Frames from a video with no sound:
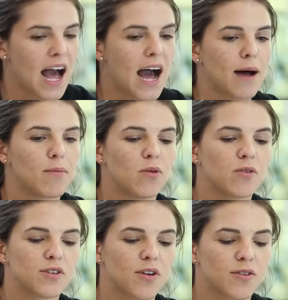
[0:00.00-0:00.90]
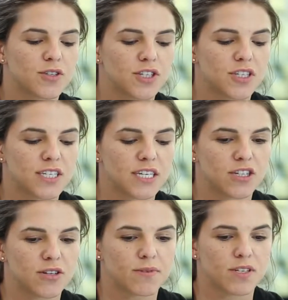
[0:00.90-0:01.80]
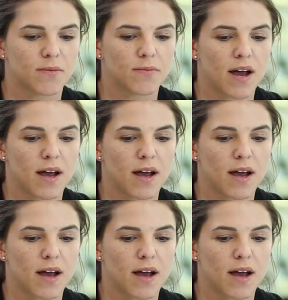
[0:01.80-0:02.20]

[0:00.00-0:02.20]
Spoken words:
Also, just to teach them some,